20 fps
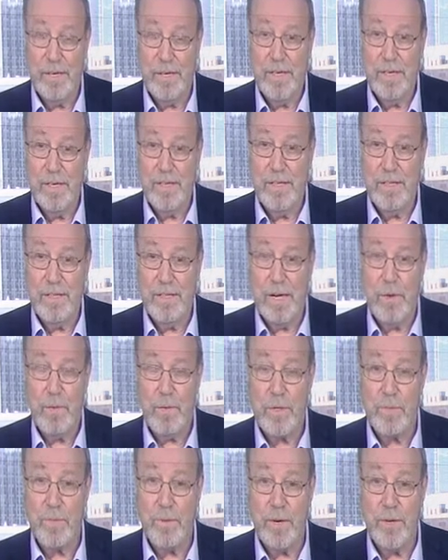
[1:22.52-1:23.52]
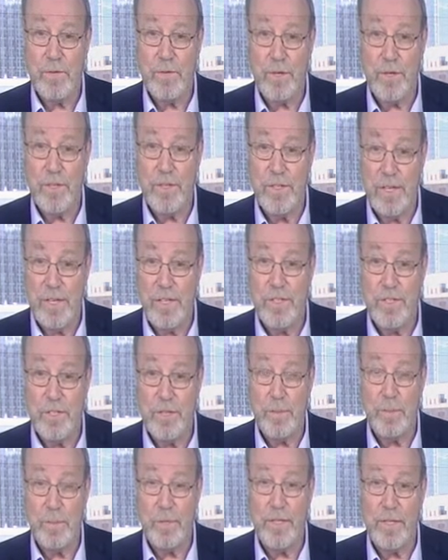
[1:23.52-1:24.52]
That was part of the conditions, the
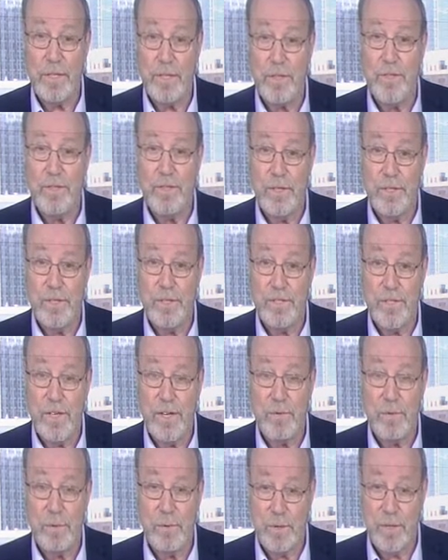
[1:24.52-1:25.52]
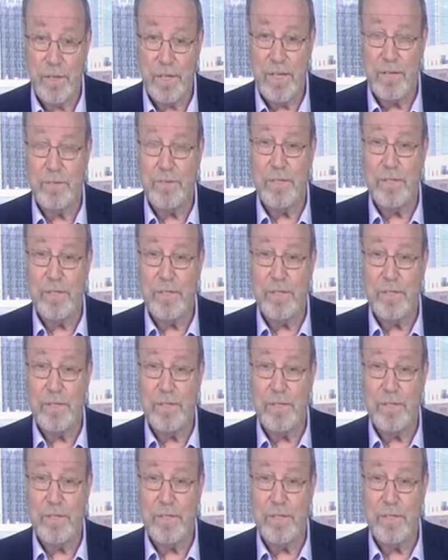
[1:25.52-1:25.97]
political conditions that we were given